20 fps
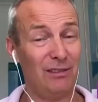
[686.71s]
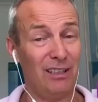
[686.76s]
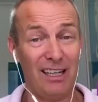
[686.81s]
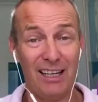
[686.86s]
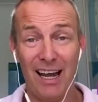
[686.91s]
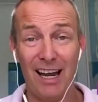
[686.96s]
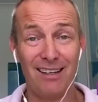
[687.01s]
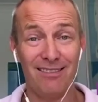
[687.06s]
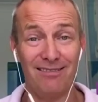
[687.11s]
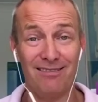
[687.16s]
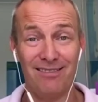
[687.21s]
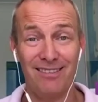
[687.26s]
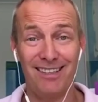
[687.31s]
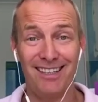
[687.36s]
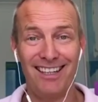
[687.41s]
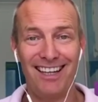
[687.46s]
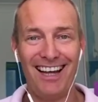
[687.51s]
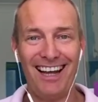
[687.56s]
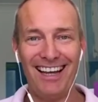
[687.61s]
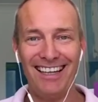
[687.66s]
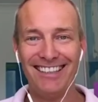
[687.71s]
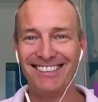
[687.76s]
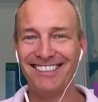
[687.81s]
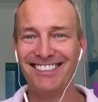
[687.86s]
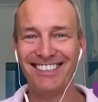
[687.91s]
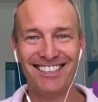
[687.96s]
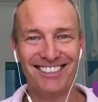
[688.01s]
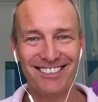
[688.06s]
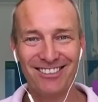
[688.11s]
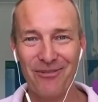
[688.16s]
Again, it's
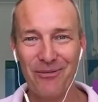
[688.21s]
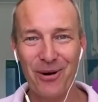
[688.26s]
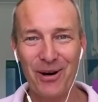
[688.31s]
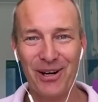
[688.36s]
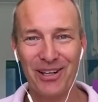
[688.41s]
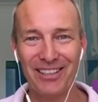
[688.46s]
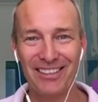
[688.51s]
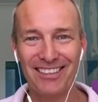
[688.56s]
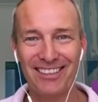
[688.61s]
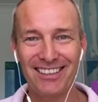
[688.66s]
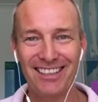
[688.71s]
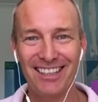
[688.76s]
just a word.